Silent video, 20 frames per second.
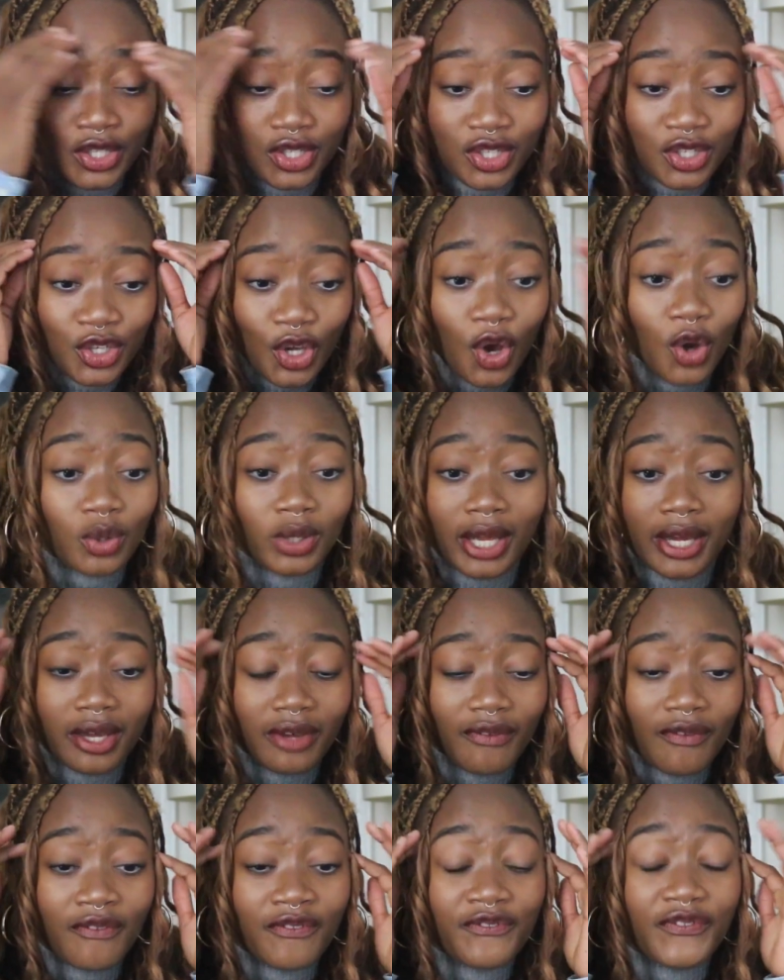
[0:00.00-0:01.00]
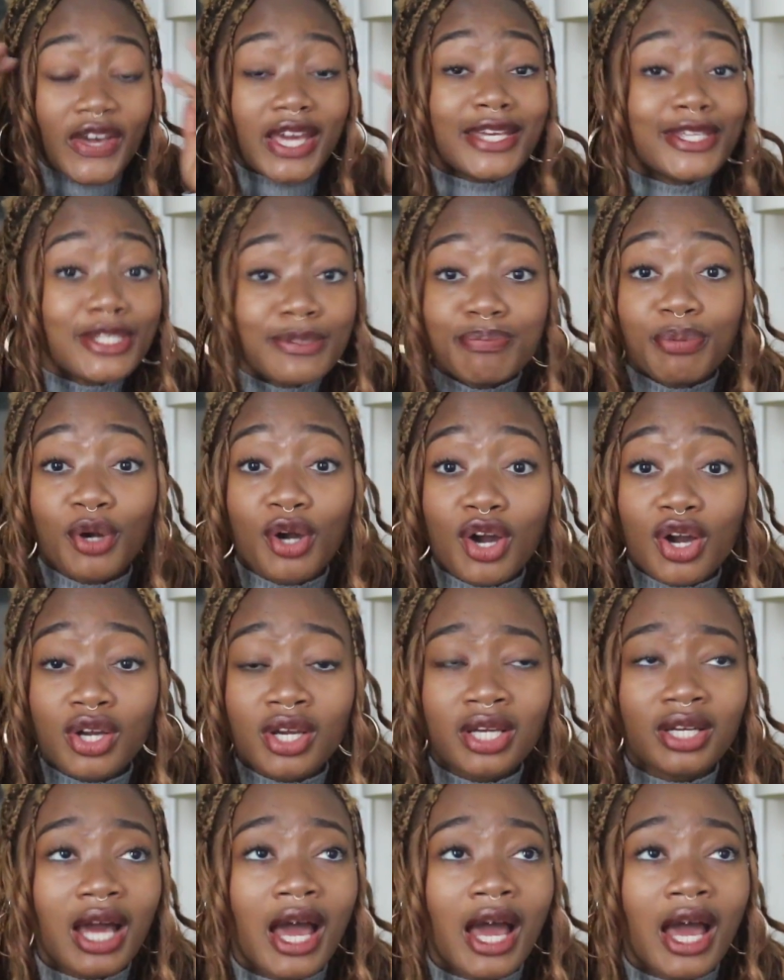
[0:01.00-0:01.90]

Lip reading: like Facebook.